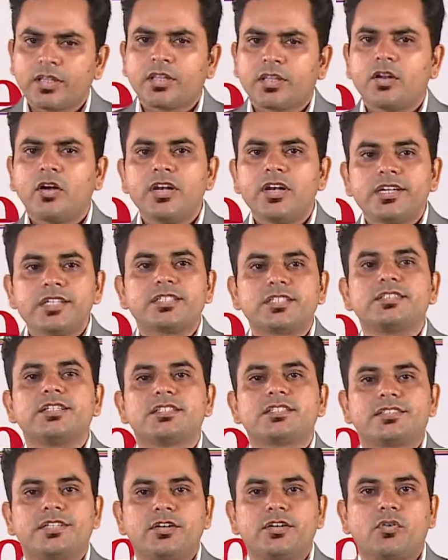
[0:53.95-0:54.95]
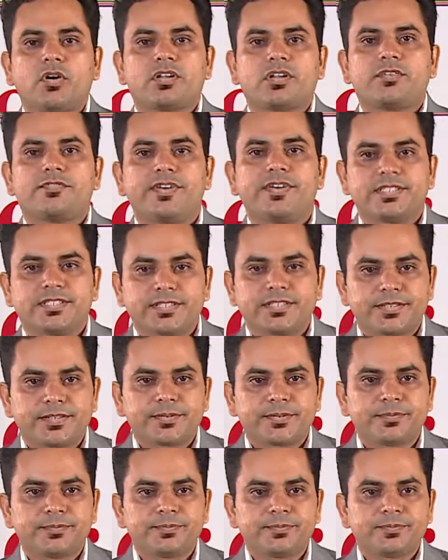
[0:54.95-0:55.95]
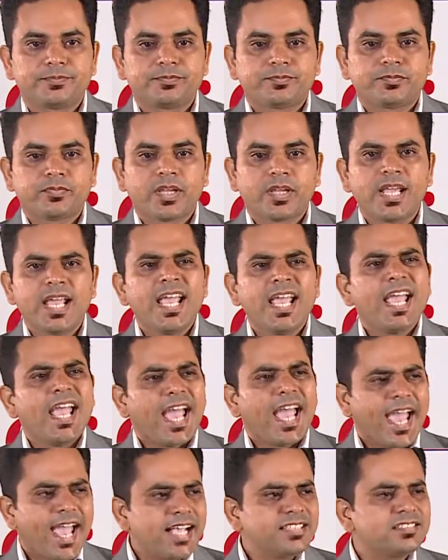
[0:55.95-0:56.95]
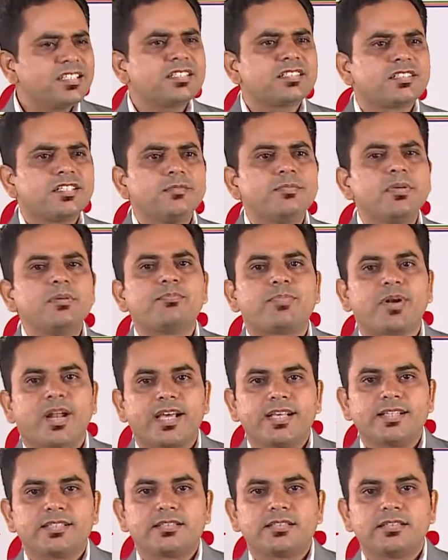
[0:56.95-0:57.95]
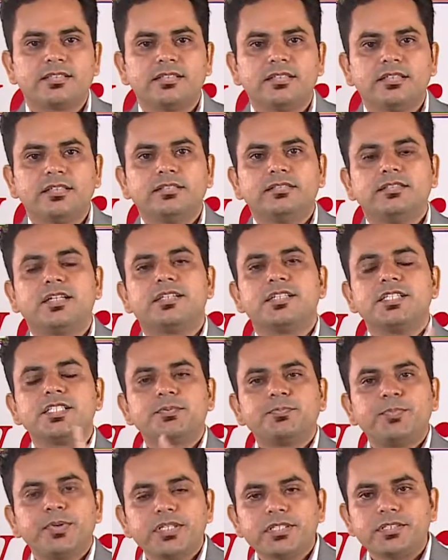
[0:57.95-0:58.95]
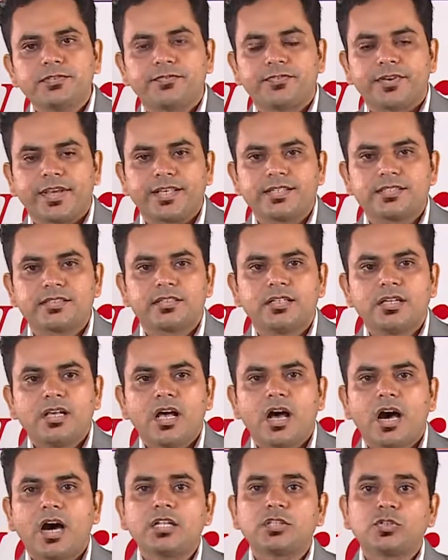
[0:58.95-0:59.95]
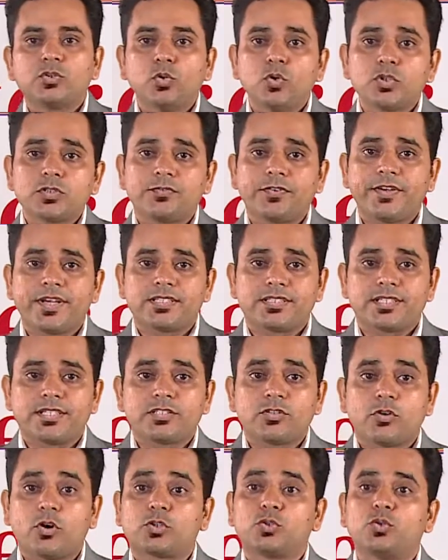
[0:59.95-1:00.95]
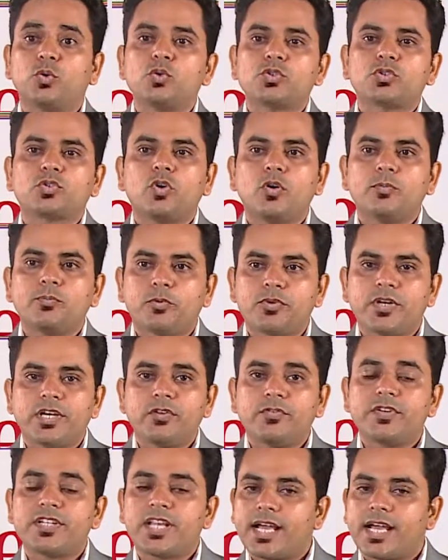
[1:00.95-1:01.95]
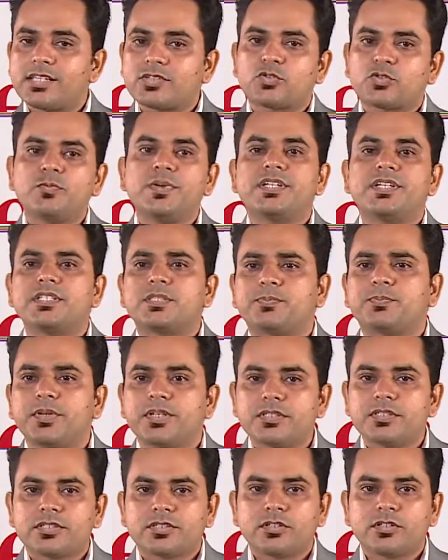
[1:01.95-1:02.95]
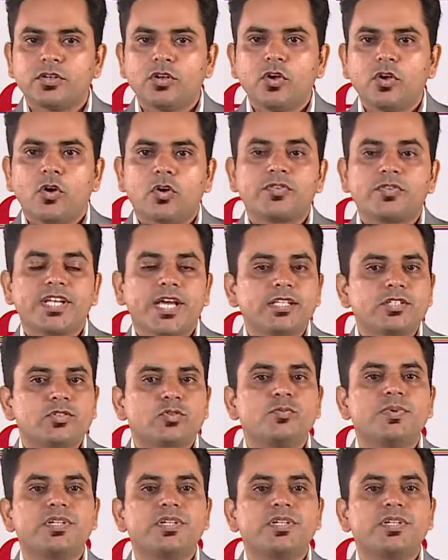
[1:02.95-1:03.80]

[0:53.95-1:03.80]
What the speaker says: Now let us understand what are phases. As the term implies, the dispersed phase are those phases or those components which has to be dispersed or which has to be